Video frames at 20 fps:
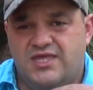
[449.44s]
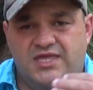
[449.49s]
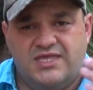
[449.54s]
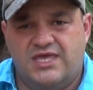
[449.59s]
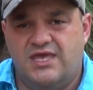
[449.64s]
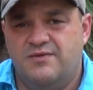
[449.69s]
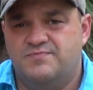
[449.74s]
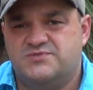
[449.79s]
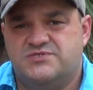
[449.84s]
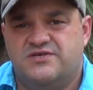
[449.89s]

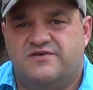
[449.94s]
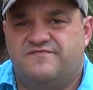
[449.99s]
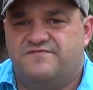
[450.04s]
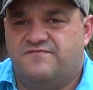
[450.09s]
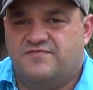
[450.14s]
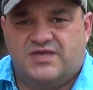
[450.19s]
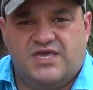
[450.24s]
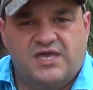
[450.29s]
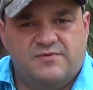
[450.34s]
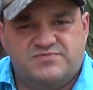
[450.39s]
Keeps a
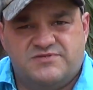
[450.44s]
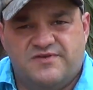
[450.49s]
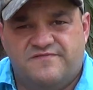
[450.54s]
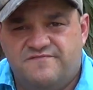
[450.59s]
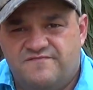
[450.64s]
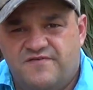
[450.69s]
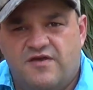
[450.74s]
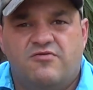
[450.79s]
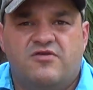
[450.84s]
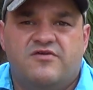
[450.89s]

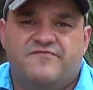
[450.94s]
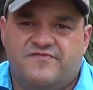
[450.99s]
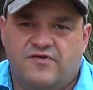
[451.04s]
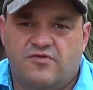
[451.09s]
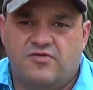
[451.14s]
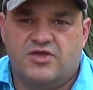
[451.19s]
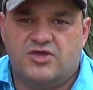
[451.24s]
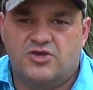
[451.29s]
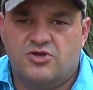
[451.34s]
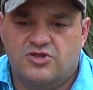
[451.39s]
very,
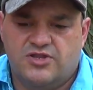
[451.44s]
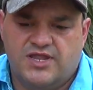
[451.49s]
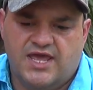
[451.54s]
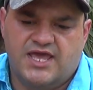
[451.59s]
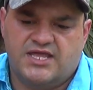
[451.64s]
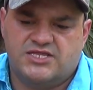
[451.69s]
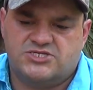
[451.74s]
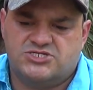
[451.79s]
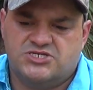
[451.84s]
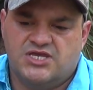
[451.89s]
very good
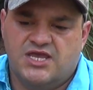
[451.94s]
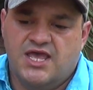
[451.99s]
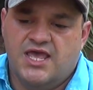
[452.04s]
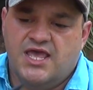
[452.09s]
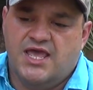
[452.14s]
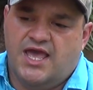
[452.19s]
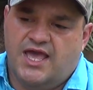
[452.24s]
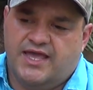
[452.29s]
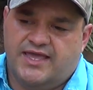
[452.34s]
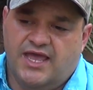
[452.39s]
edge.
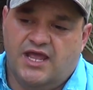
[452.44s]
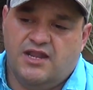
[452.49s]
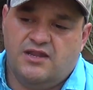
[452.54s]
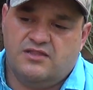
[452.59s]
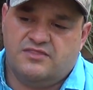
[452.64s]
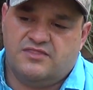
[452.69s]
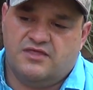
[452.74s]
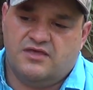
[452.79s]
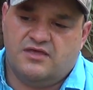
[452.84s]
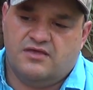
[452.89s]

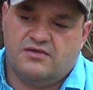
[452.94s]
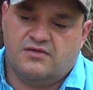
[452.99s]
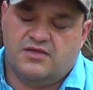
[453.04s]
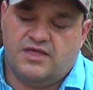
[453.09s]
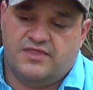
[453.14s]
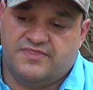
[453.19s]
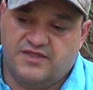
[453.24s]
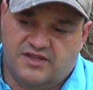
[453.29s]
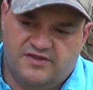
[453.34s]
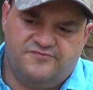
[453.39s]
Again,
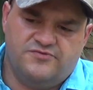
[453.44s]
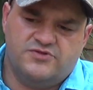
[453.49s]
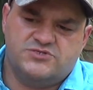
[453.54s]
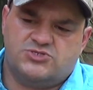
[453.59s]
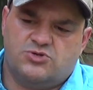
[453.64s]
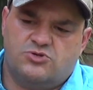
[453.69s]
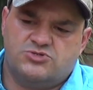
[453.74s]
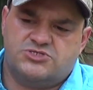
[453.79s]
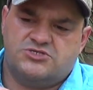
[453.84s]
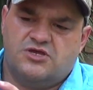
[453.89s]
the
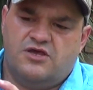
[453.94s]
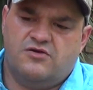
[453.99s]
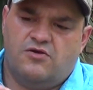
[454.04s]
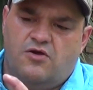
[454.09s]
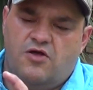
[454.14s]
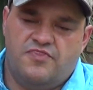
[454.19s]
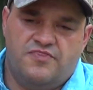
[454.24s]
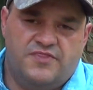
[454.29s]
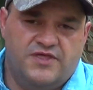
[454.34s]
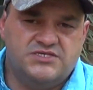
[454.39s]
difference also
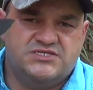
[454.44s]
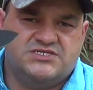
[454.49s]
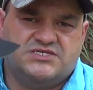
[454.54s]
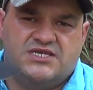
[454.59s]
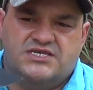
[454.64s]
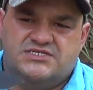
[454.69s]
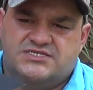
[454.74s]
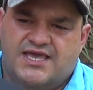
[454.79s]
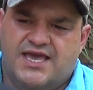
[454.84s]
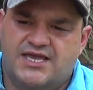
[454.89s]
on this
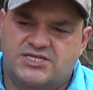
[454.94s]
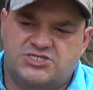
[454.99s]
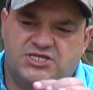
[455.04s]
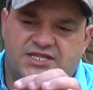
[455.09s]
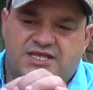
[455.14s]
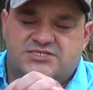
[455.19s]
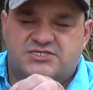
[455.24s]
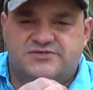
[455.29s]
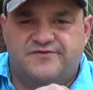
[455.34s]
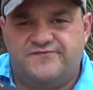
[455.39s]
is
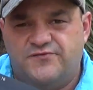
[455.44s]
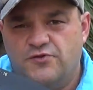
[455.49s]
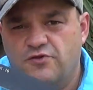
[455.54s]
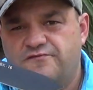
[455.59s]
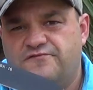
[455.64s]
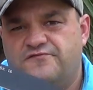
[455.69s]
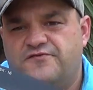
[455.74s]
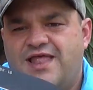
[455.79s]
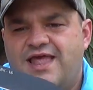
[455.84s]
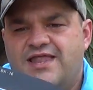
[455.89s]
actually it's a full
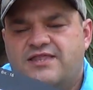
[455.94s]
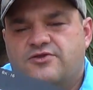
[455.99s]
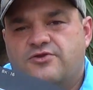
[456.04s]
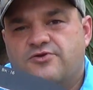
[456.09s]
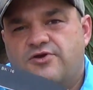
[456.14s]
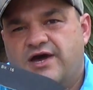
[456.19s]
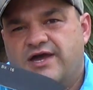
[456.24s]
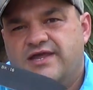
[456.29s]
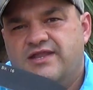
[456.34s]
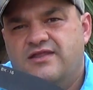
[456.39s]
flat
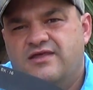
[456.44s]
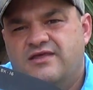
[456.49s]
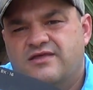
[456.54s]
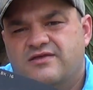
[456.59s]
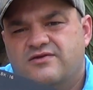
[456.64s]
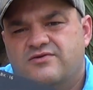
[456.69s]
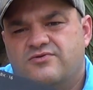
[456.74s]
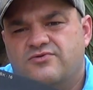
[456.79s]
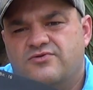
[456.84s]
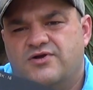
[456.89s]
grind.
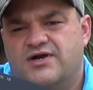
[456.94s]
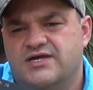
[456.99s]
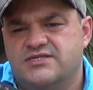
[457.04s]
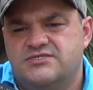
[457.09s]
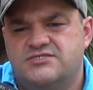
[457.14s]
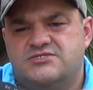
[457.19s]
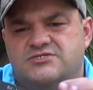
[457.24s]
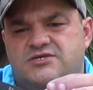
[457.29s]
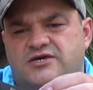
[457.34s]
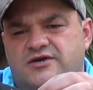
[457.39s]
All right,
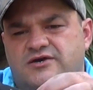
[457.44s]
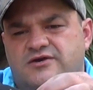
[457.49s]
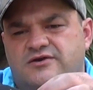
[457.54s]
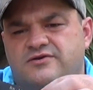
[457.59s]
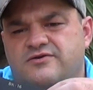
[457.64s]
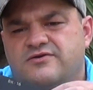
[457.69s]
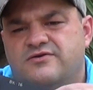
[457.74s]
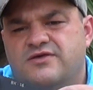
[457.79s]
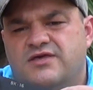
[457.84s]
so